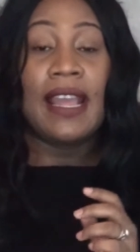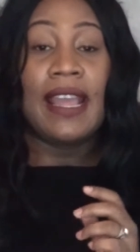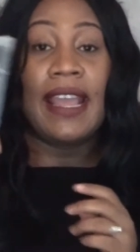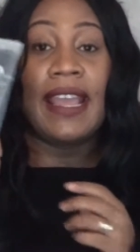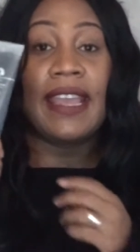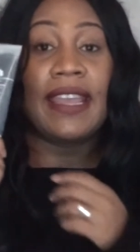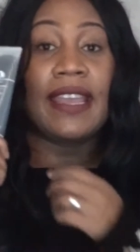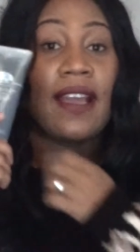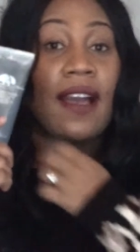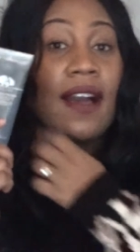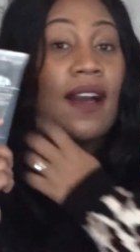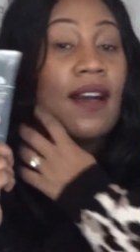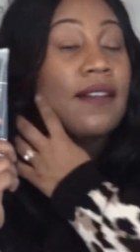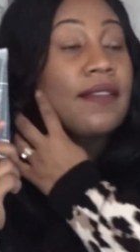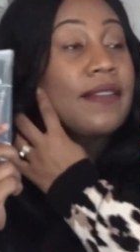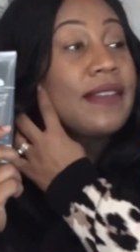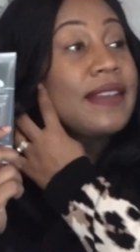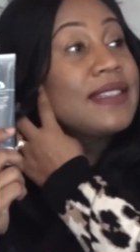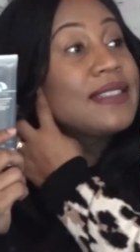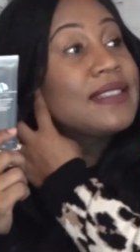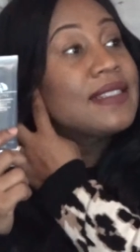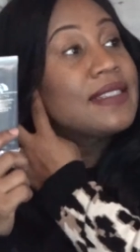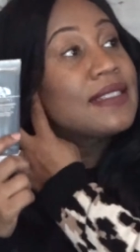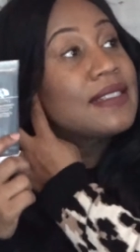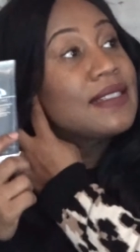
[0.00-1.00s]
And y'all,
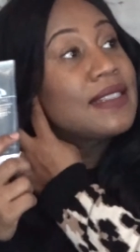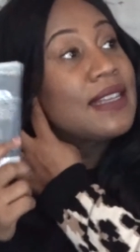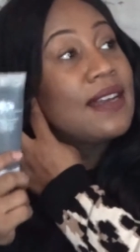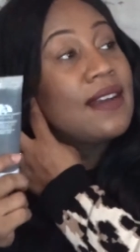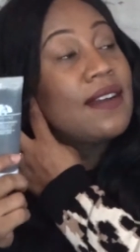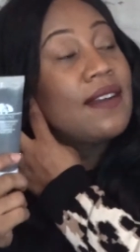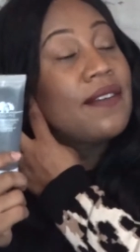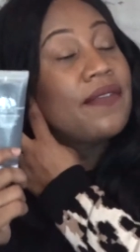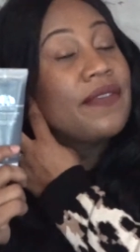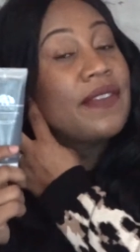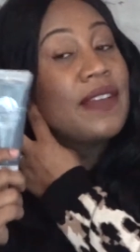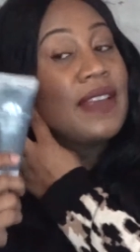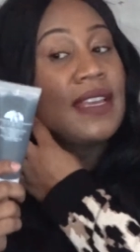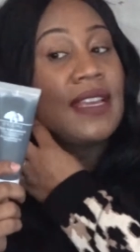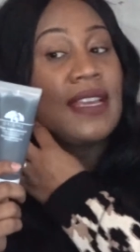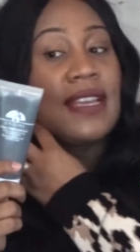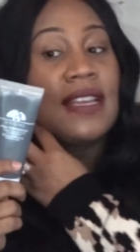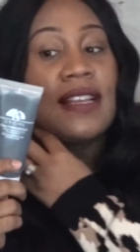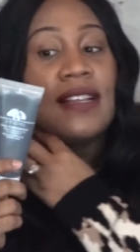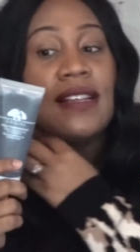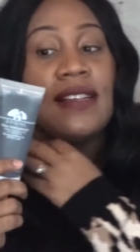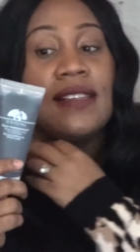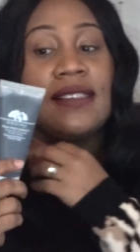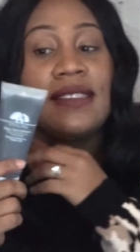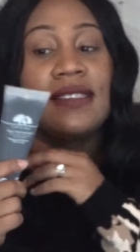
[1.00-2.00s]
this stuff
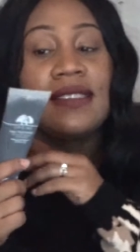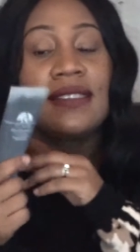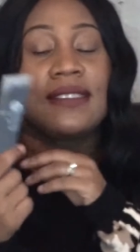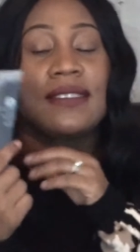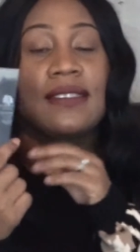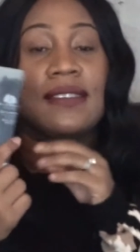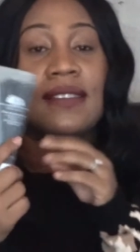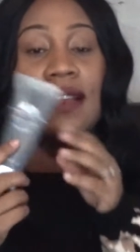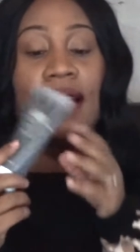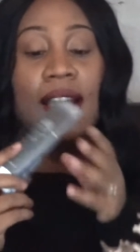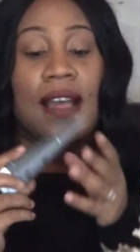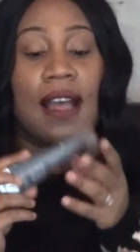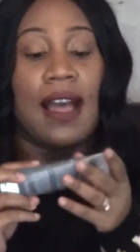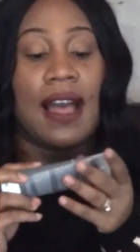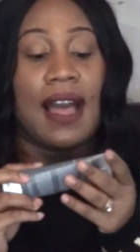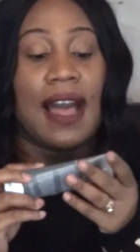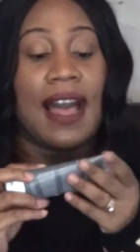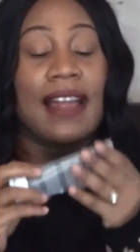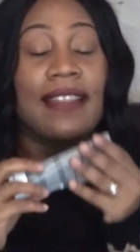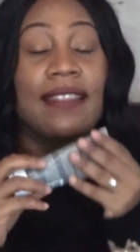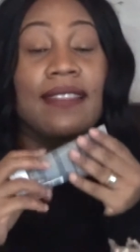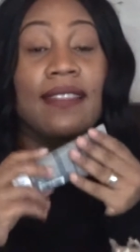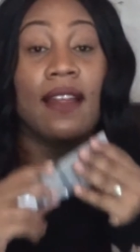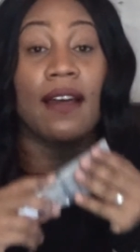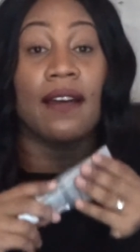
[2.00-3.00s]
is,
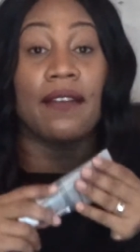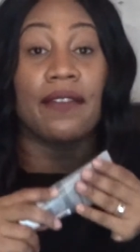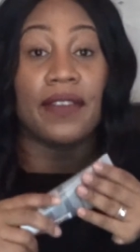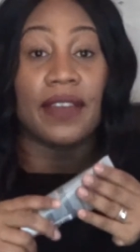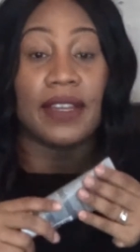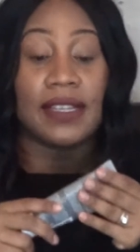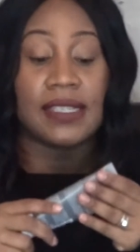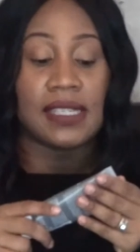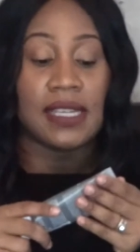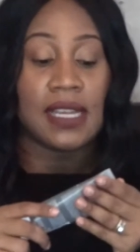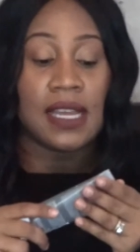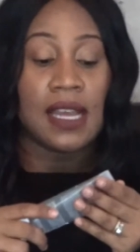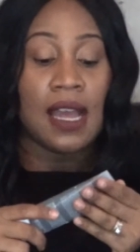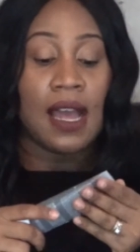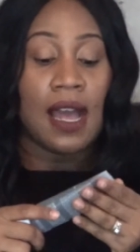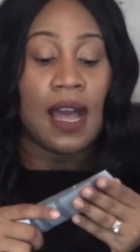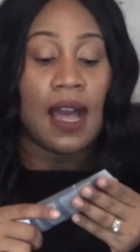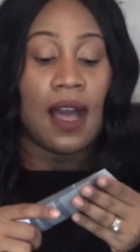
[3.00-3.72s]
I love it.